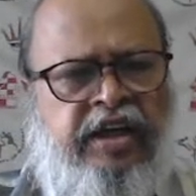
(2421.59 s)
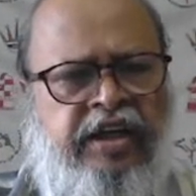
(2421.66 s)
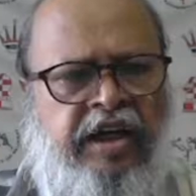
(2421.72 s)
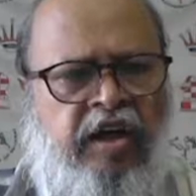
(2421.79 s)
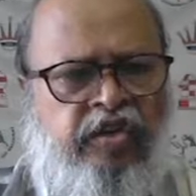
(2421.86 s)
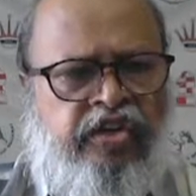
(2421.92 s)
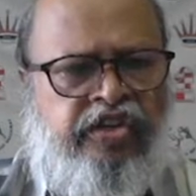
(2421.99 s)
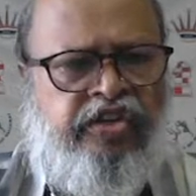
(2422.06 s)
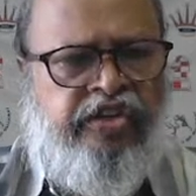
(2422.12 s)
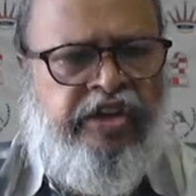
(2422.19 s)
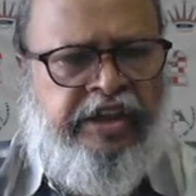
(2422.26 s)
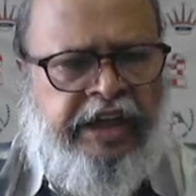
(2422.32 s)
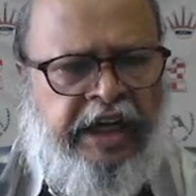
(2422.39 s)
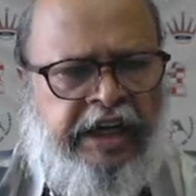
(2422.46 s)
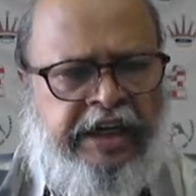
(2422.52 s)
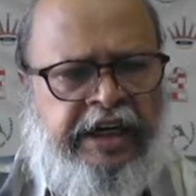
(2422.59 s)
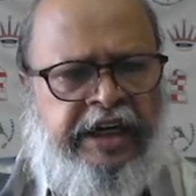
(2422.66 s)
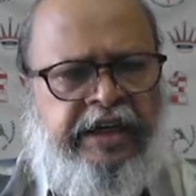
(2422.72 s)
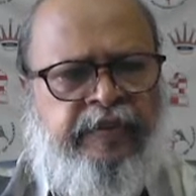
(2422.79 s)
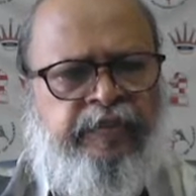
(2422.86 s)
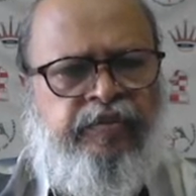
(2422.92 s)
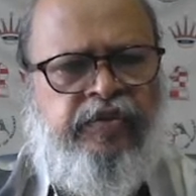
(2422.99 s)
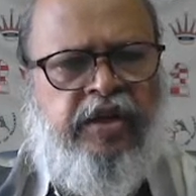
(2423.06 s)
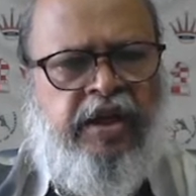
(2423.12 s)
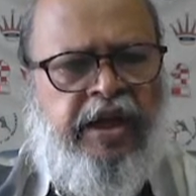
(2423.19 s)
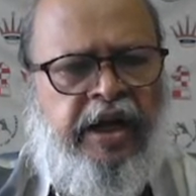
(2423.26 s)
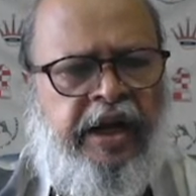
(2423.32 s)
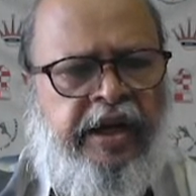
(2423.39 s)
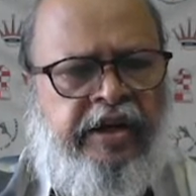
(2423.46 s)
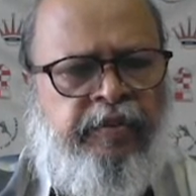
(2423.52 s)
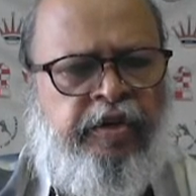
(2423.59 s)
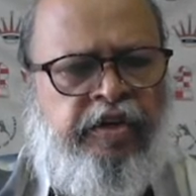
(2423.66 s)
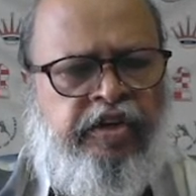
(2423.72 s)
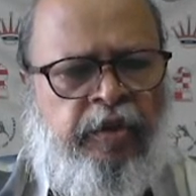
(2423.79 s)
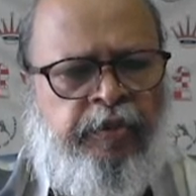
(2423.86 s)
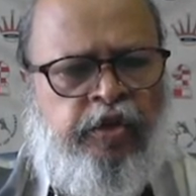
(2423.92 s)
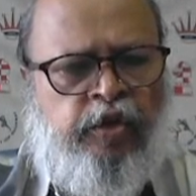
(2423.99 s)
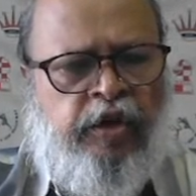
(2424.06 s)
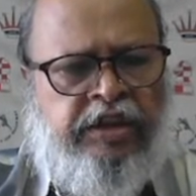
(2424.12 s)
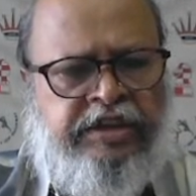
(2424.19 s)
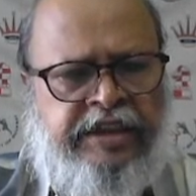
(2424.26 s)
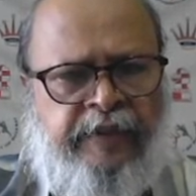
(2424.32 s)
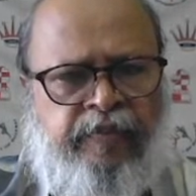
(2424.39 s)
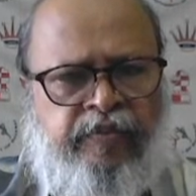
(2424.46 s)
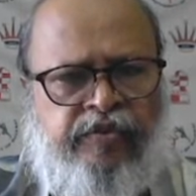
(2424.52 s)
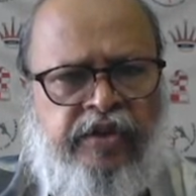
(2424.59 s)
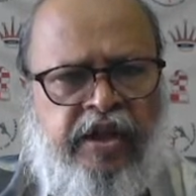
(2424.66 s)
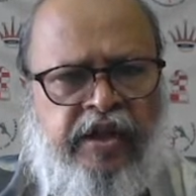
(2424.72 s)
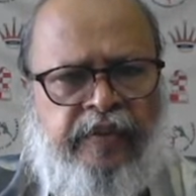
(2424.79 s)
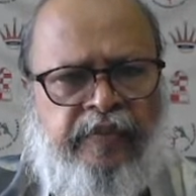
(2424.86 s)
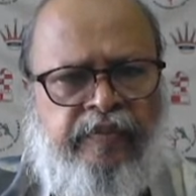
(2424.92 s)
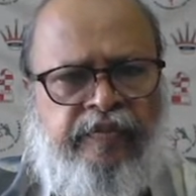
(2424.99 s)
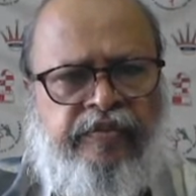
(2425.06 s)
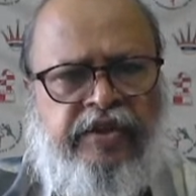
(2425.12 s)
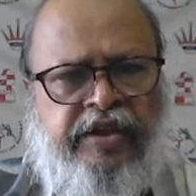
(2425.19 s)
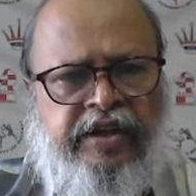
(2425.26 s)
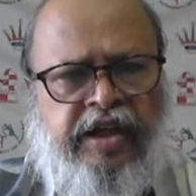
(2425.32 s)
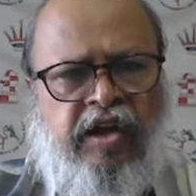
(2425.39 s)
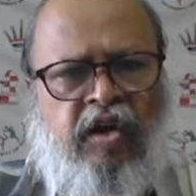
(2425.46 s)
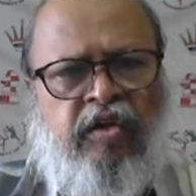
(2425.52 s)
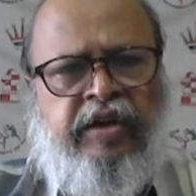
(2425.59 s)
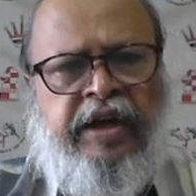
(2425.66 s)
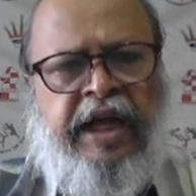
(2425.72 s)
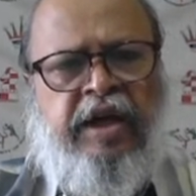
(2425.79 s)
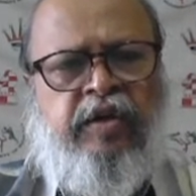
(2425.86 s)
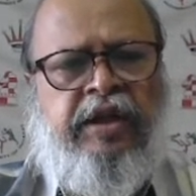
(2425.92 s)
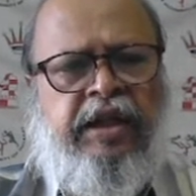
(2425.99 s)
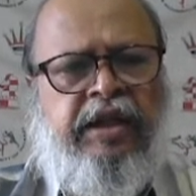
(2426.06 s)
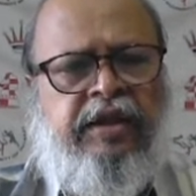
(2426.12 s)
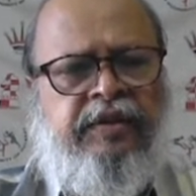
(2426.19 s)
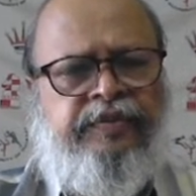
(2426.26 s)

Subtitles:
Now this is a target and the bishop is watching the long diagonal.